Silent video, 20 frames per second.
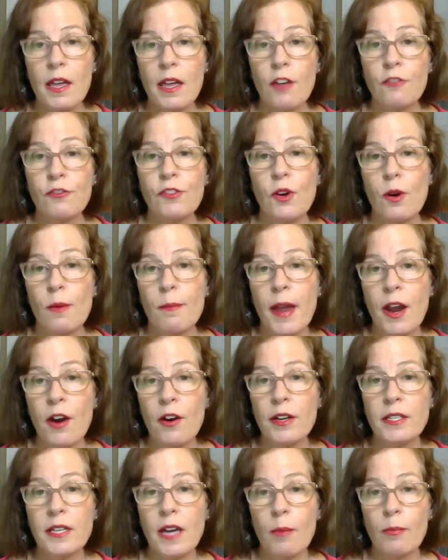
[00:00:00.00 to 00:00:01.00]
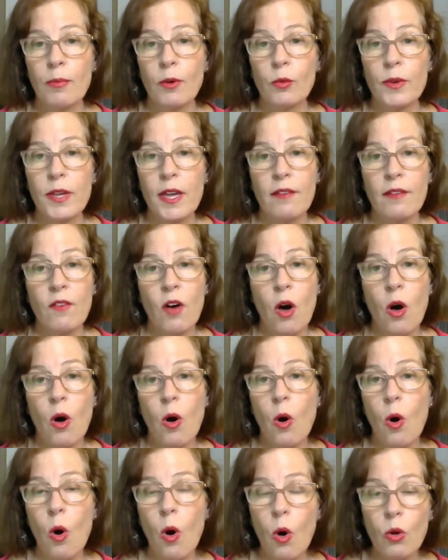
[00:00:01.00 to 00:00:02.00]
If you're a married couple, we have a
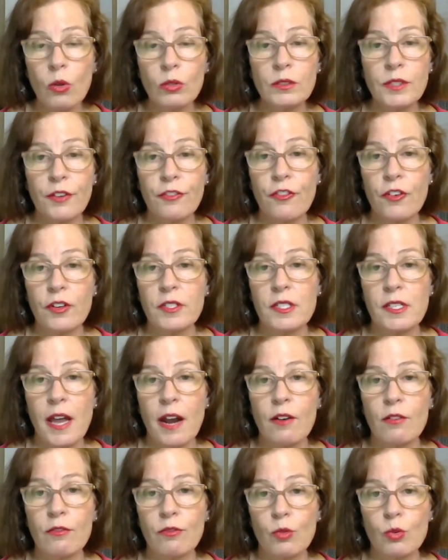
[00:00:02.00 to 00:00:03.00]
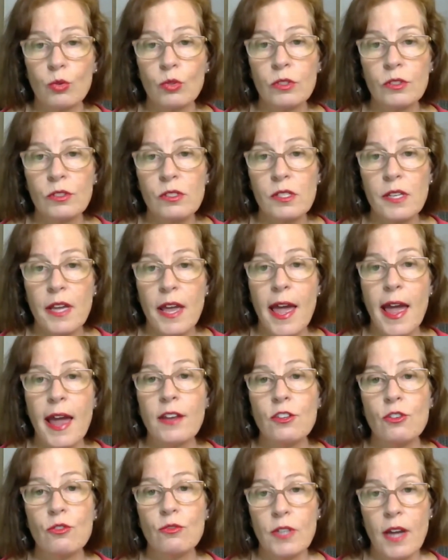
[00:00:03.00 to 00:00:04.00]
whole different set of rules,
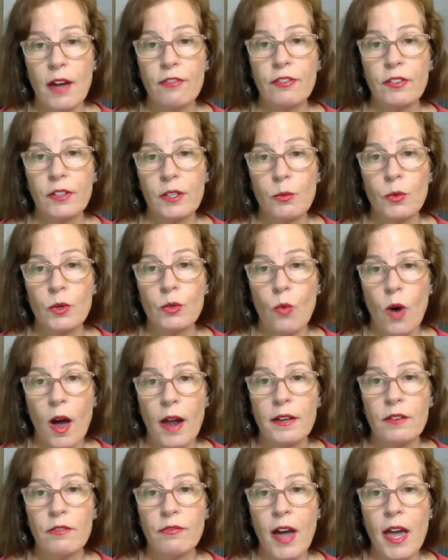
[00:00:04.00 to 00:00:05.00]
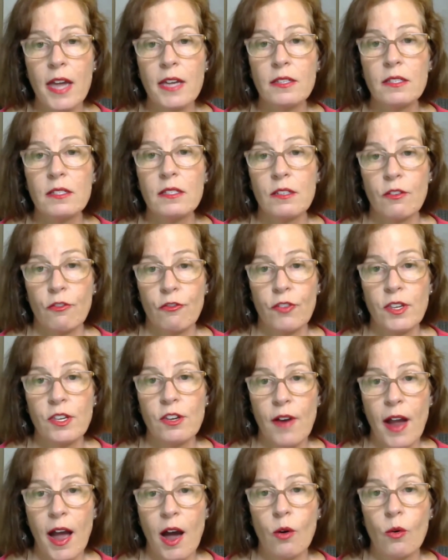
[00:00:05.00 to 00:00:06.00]
and you definitely would want advice to
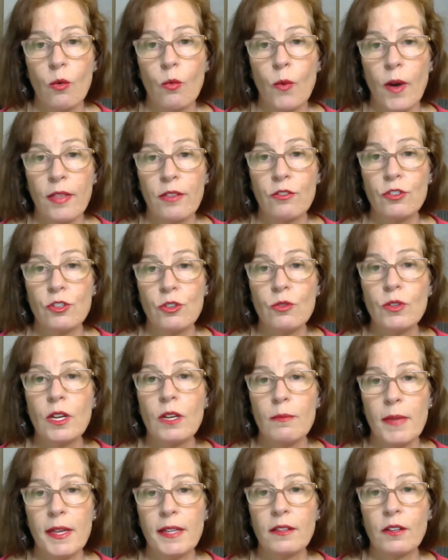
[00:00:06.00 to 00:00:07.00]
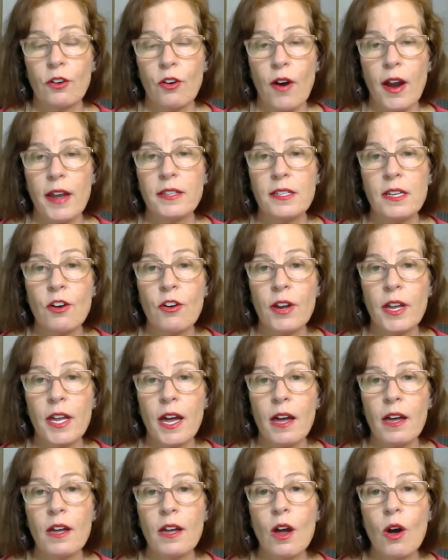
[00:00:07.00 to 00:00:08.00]
figure out whether you can meet the
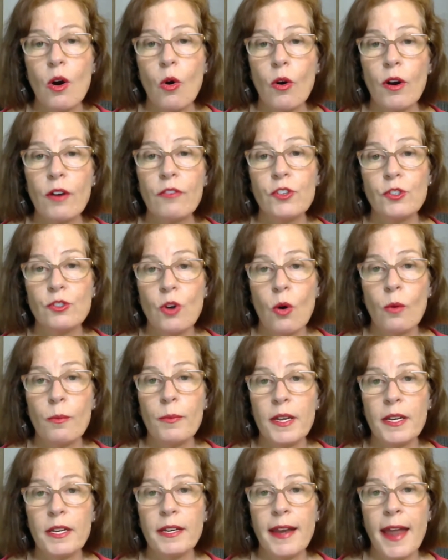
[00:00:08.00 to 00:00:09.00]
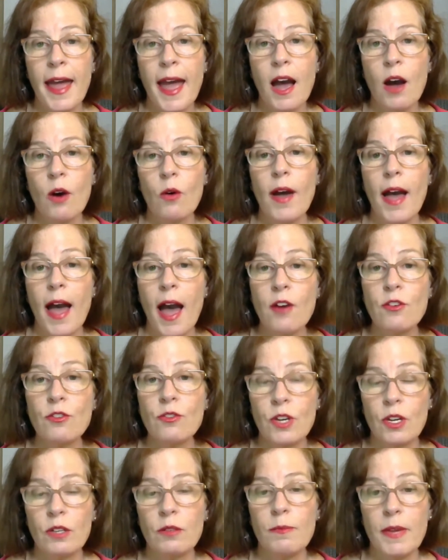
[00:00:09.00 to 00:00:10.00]
criteria, or if you don't meet it now, how you
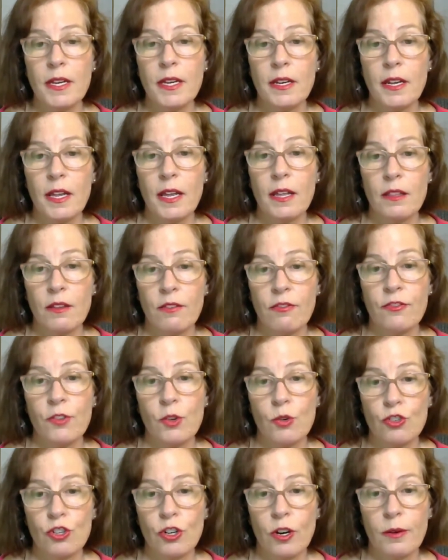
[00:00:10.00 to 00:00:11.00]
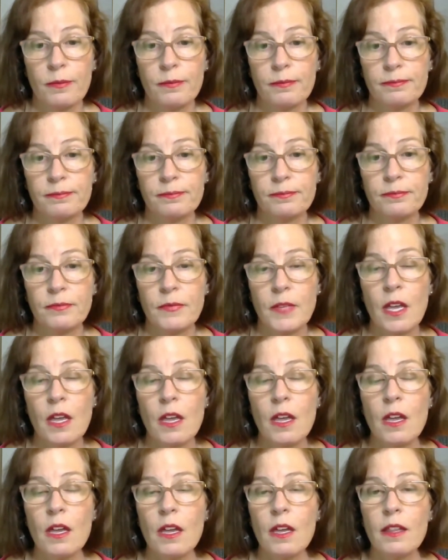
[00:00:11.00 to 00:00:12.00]
could meet it in the future.
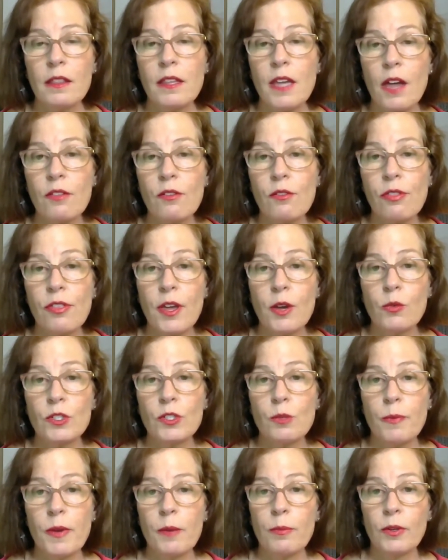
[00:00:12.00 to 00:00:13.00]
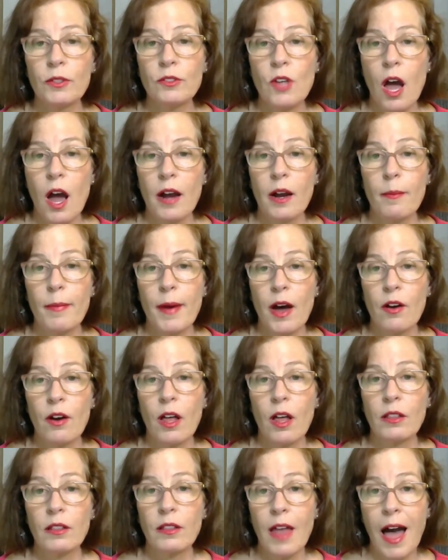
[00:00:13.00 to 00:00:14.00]
The other thing which people talk about
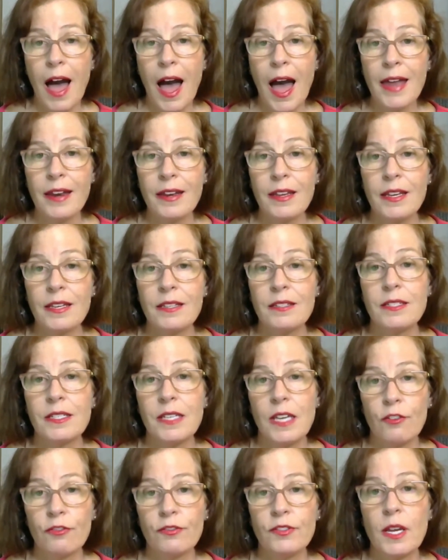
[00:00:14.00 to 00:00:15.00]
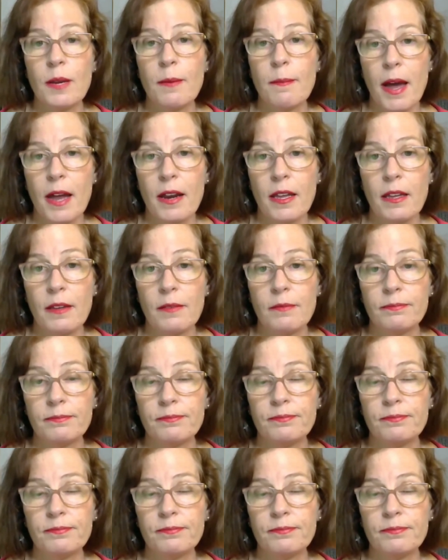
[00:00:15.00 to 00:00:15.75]
a lot is gifting money.